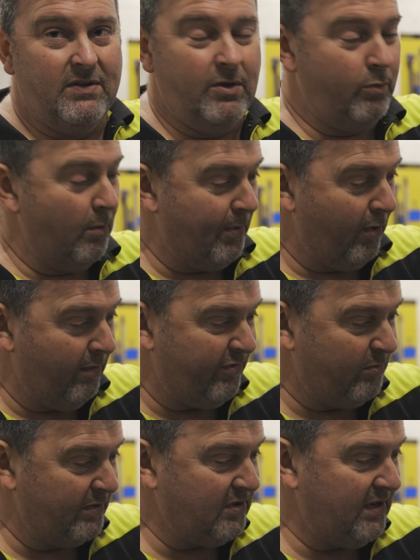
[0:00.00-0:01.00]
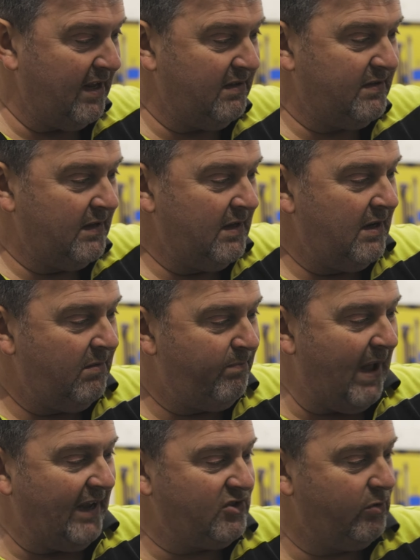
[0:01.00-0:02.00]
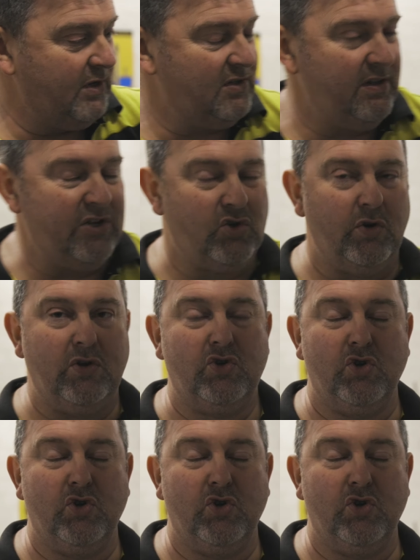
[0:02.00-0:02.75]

the rubber up from underneath back so it's literally